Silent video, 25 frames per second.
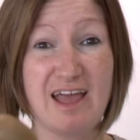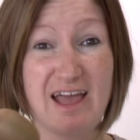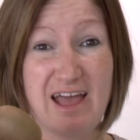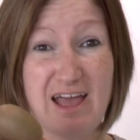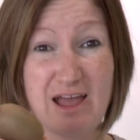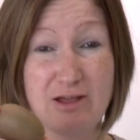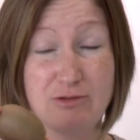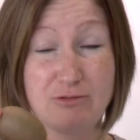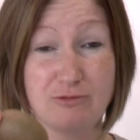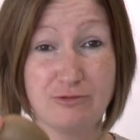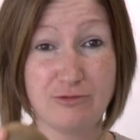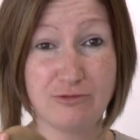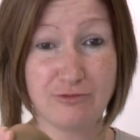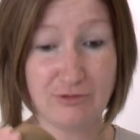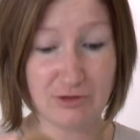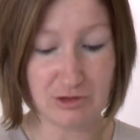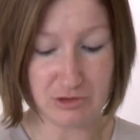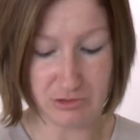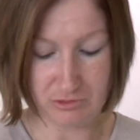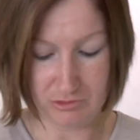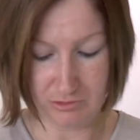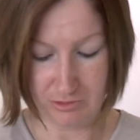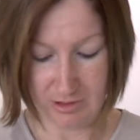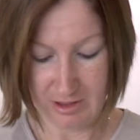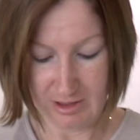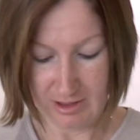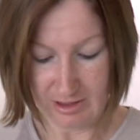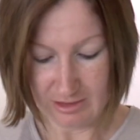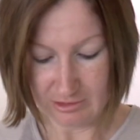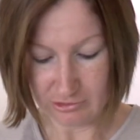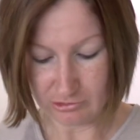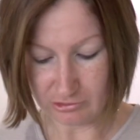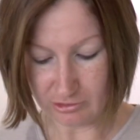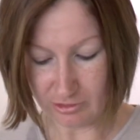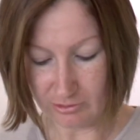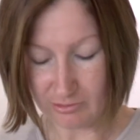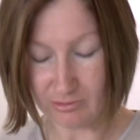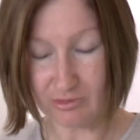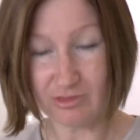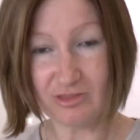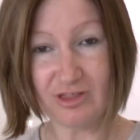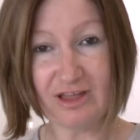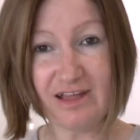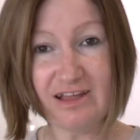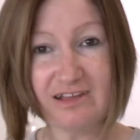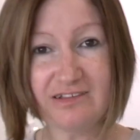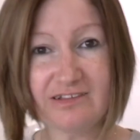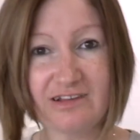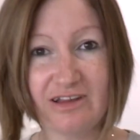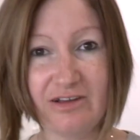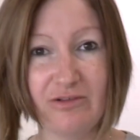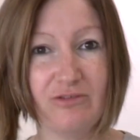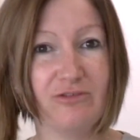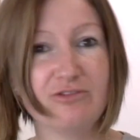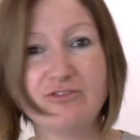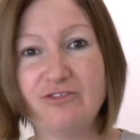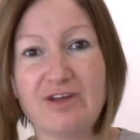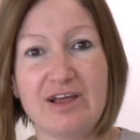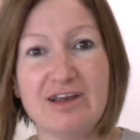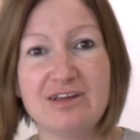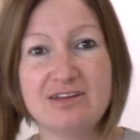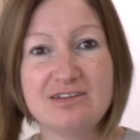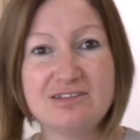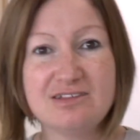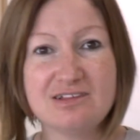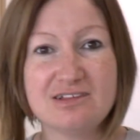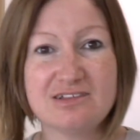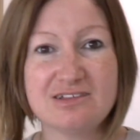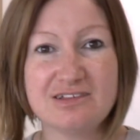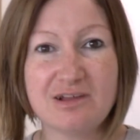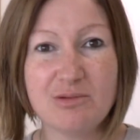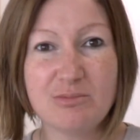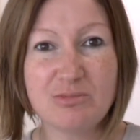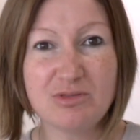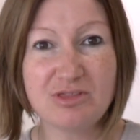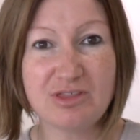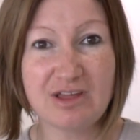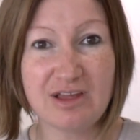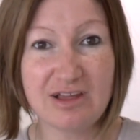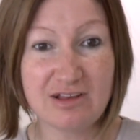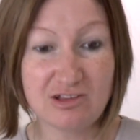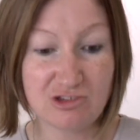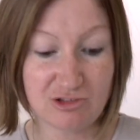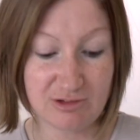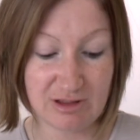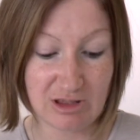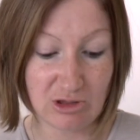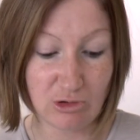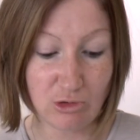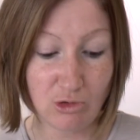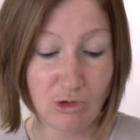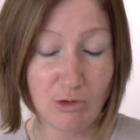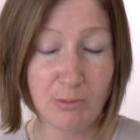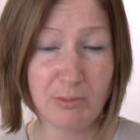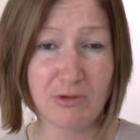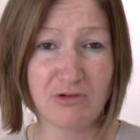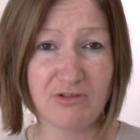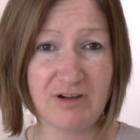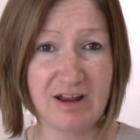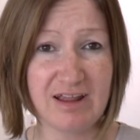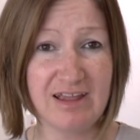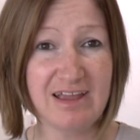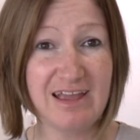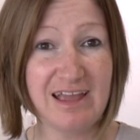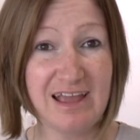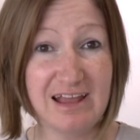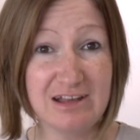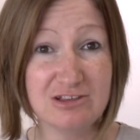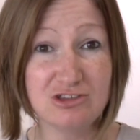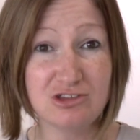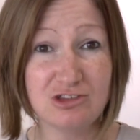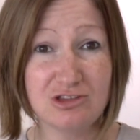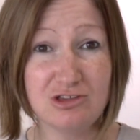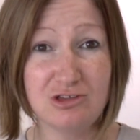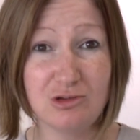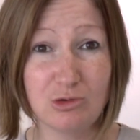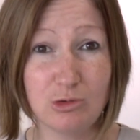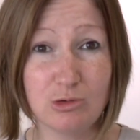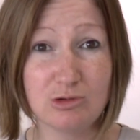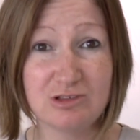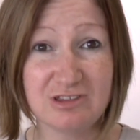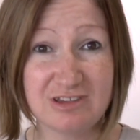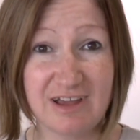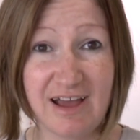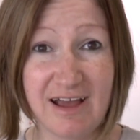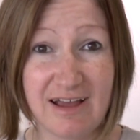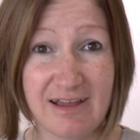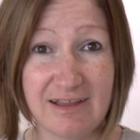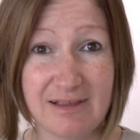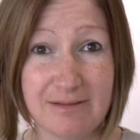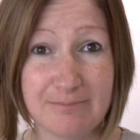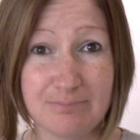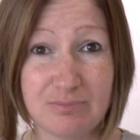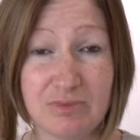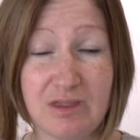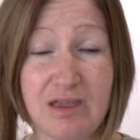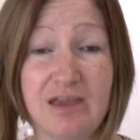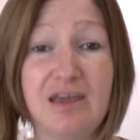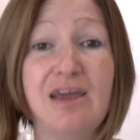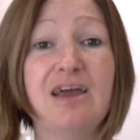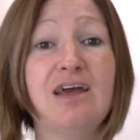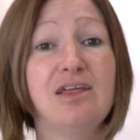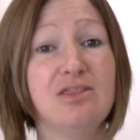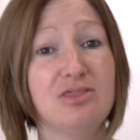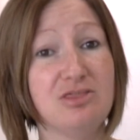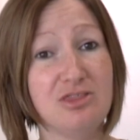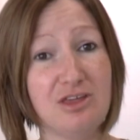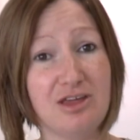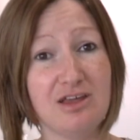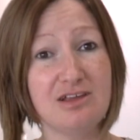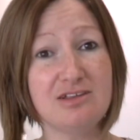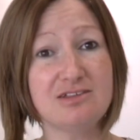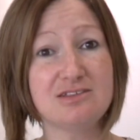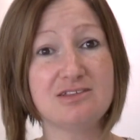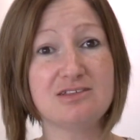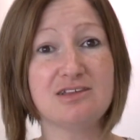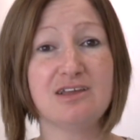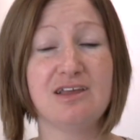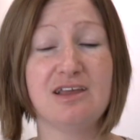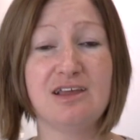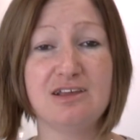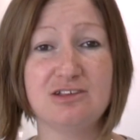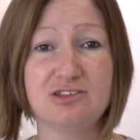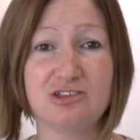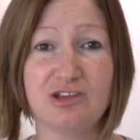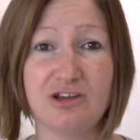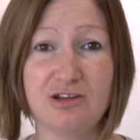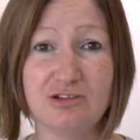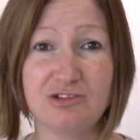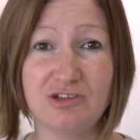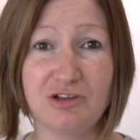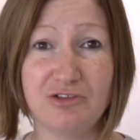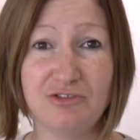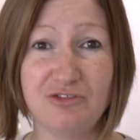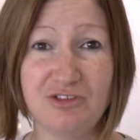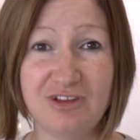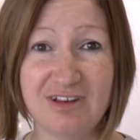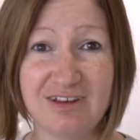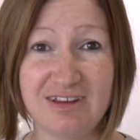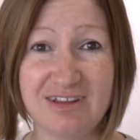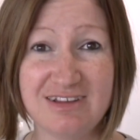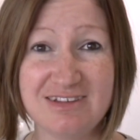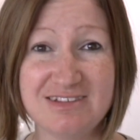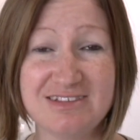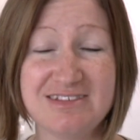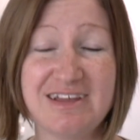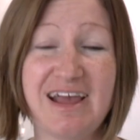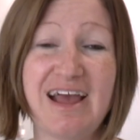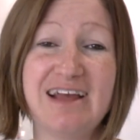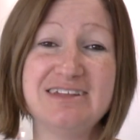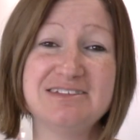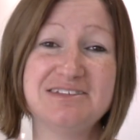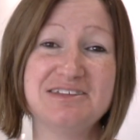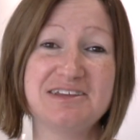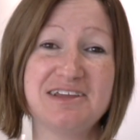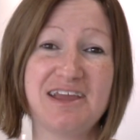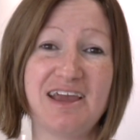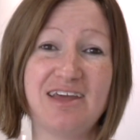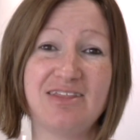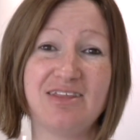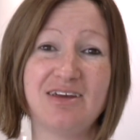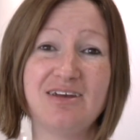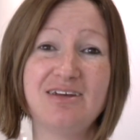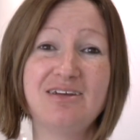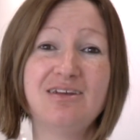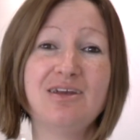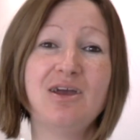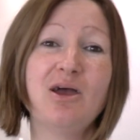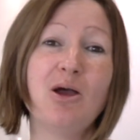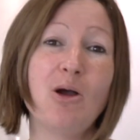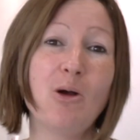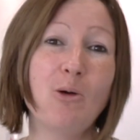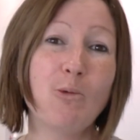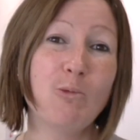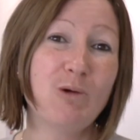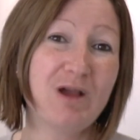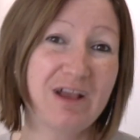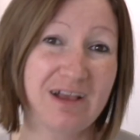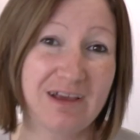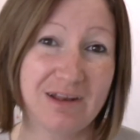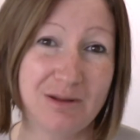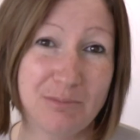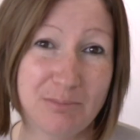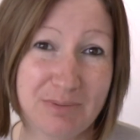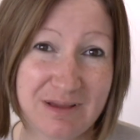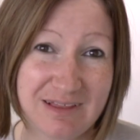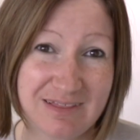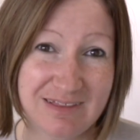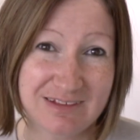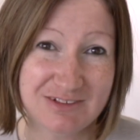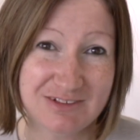and flu. So these little fellas are something to incorporate into your day. This is Tojo Fitness and together we're going to beat